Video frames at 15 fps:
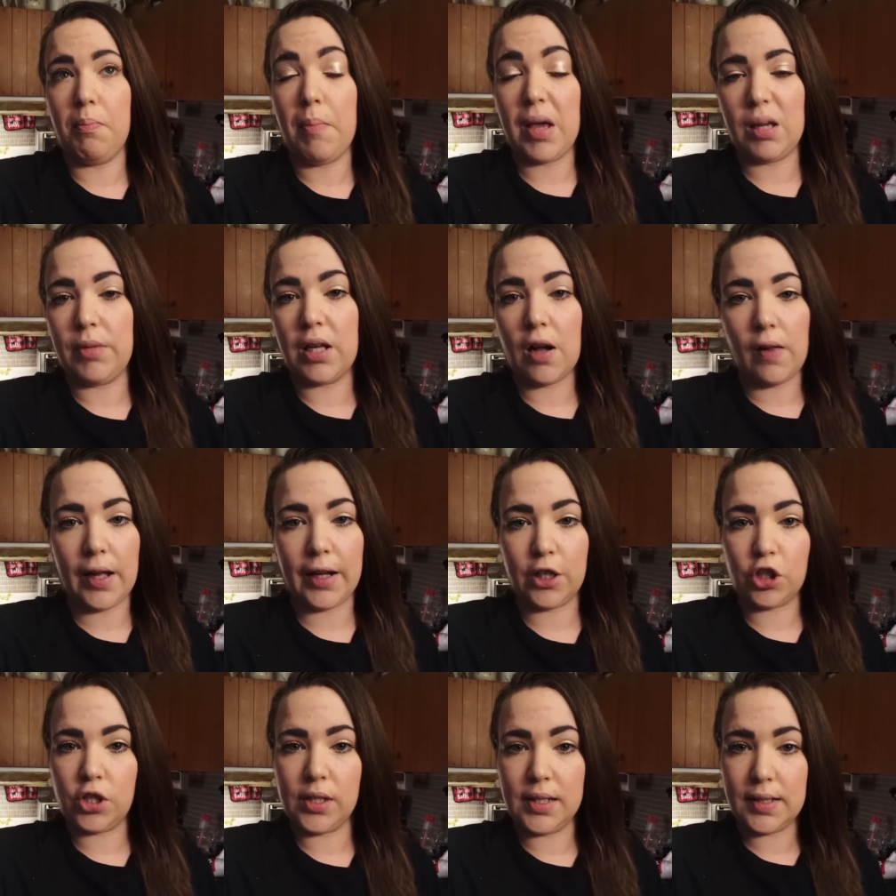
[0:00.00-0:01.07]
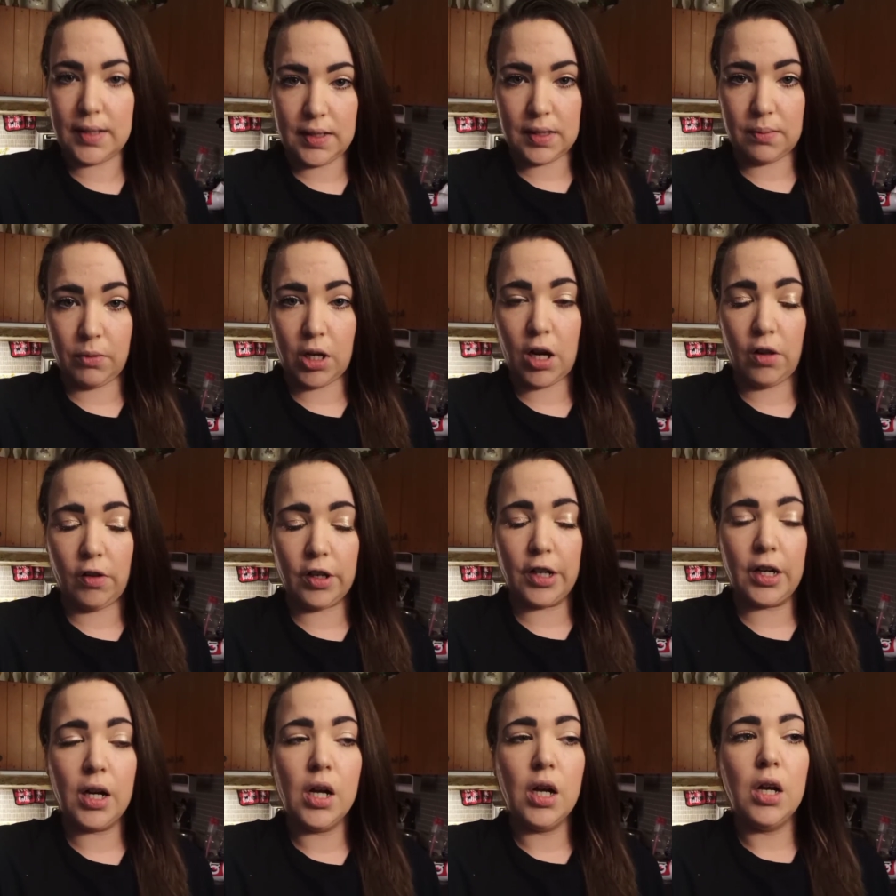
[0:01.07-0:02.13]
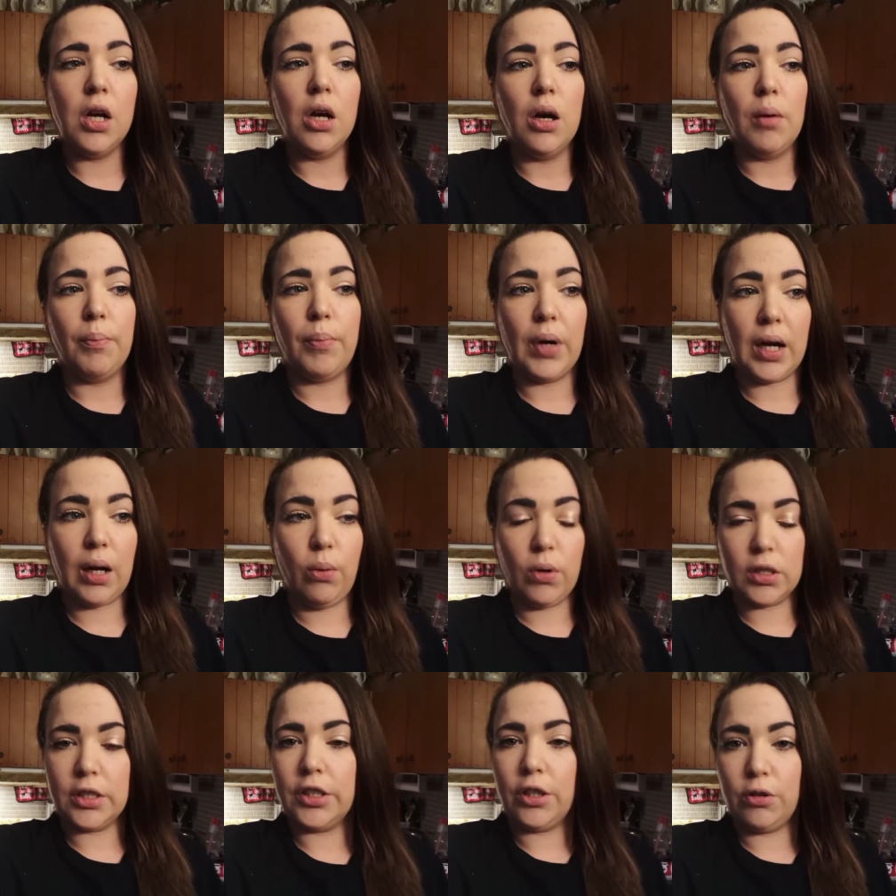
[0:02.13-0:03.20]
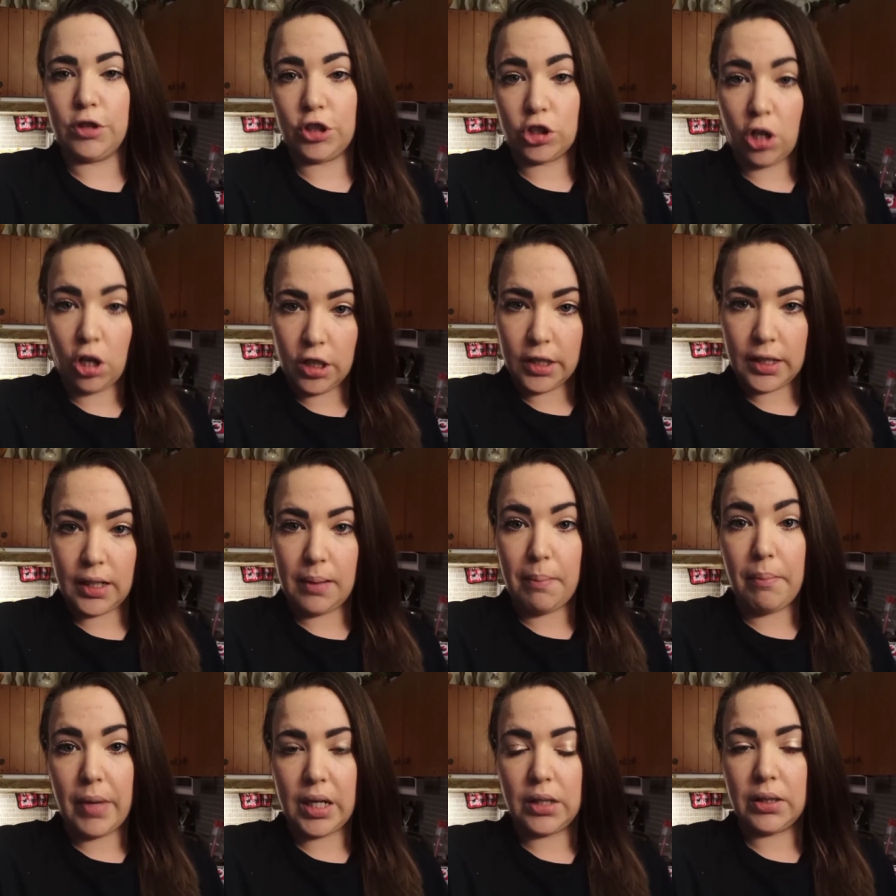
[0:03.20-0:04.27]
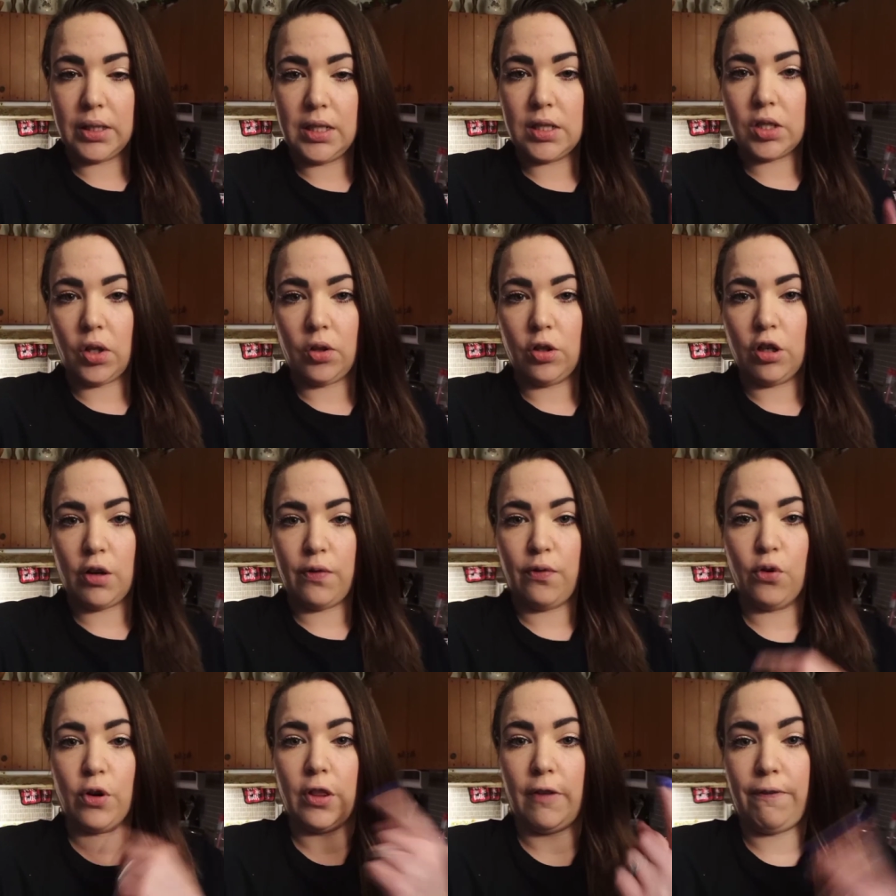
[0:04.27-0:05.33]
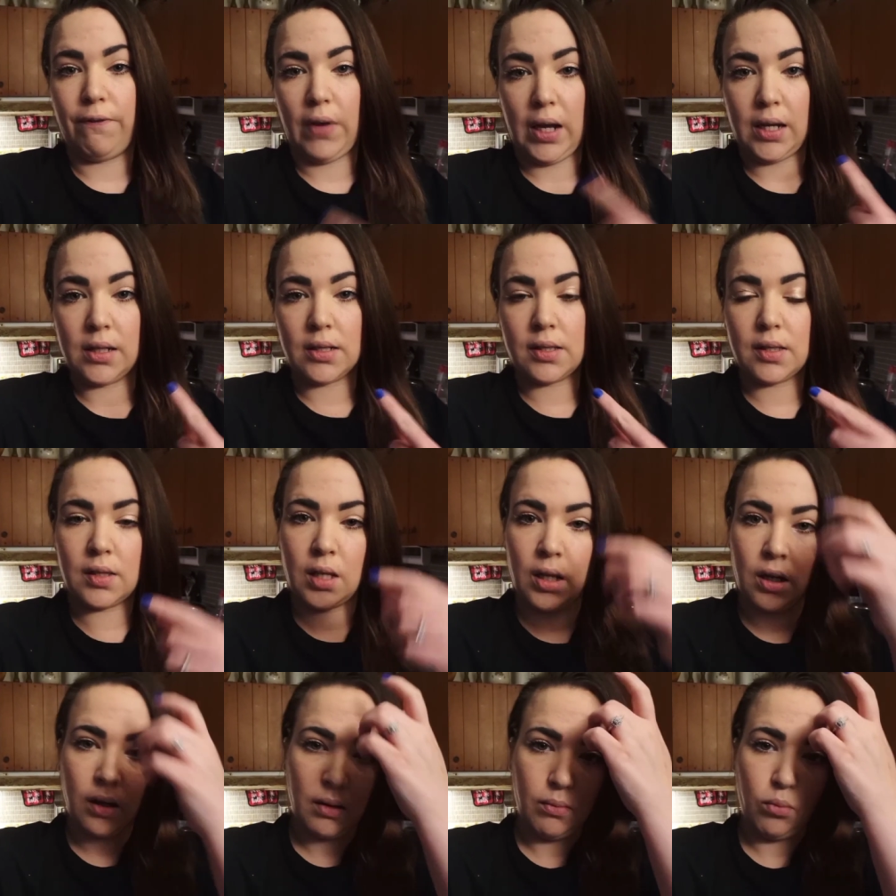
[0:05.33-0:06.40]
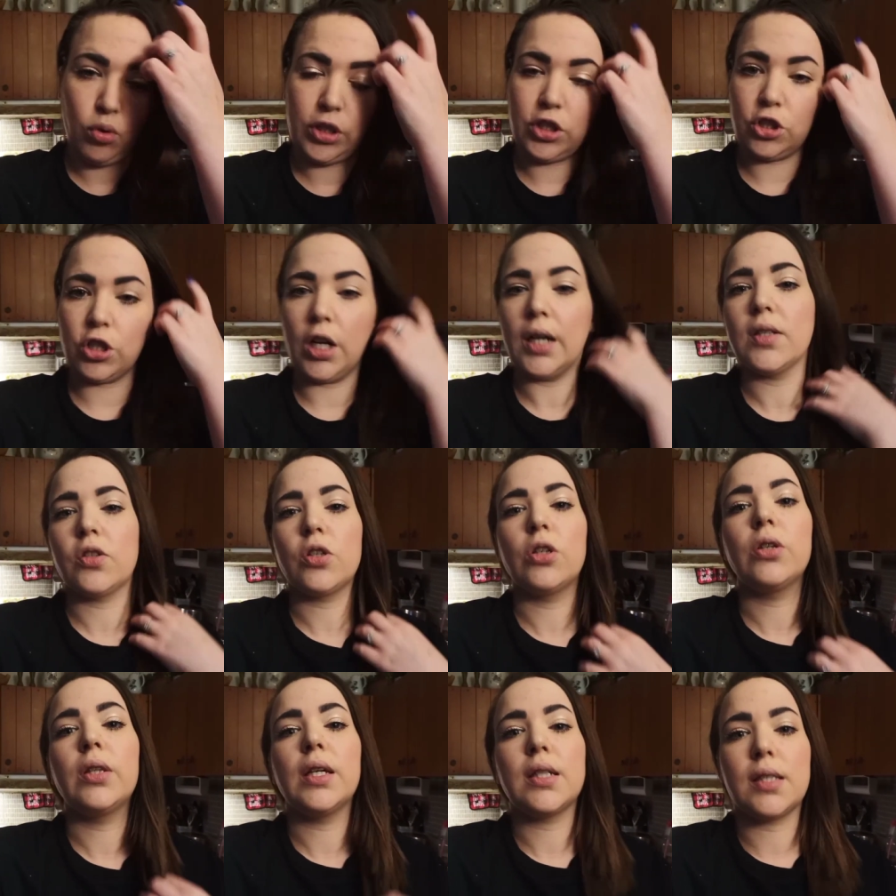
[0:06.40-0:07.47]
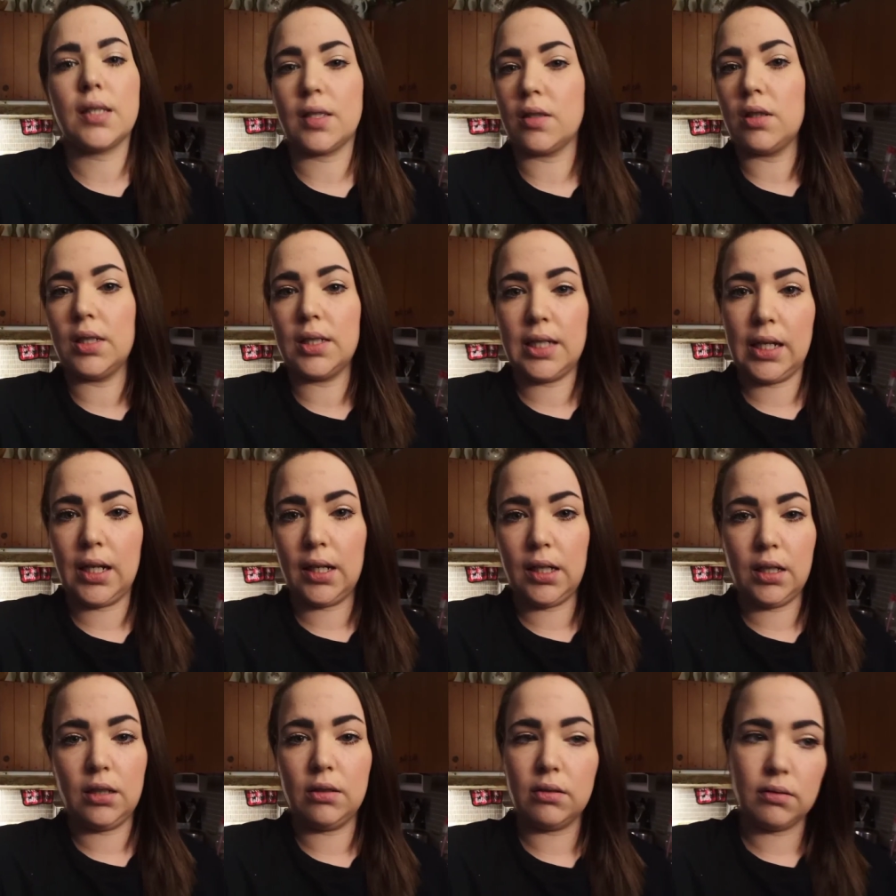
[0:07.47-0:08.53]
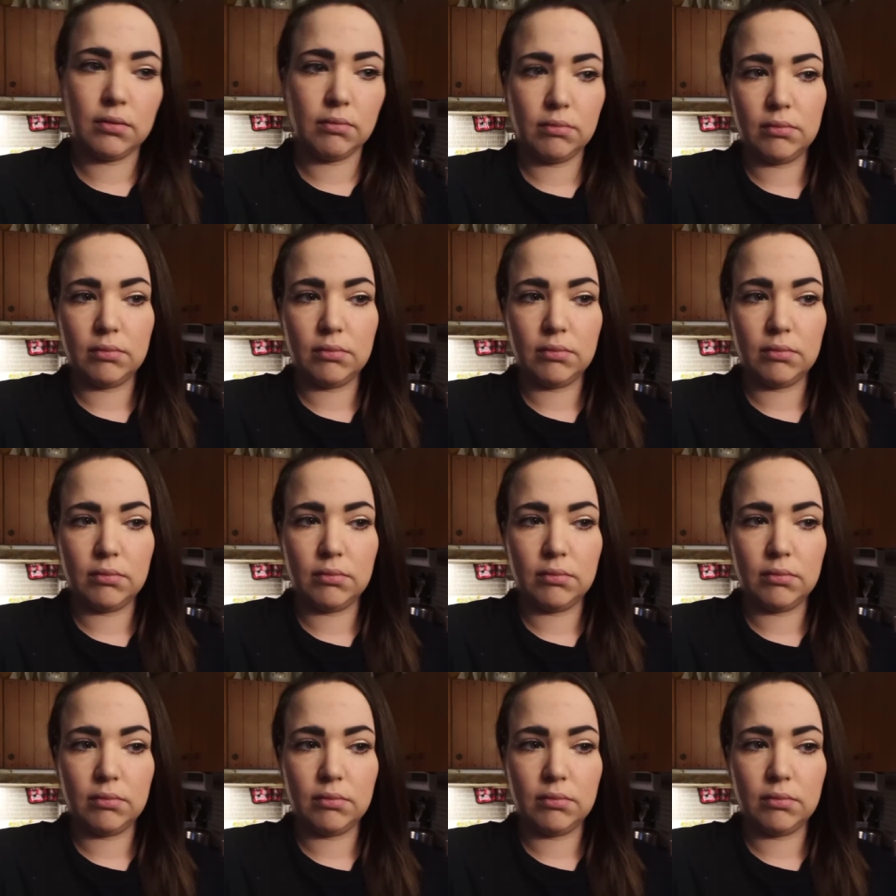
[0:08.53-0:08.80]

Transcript: maybe I'll actually see some color. But I wanted to go to Target mainly to look for the face moisturizer that's the tanning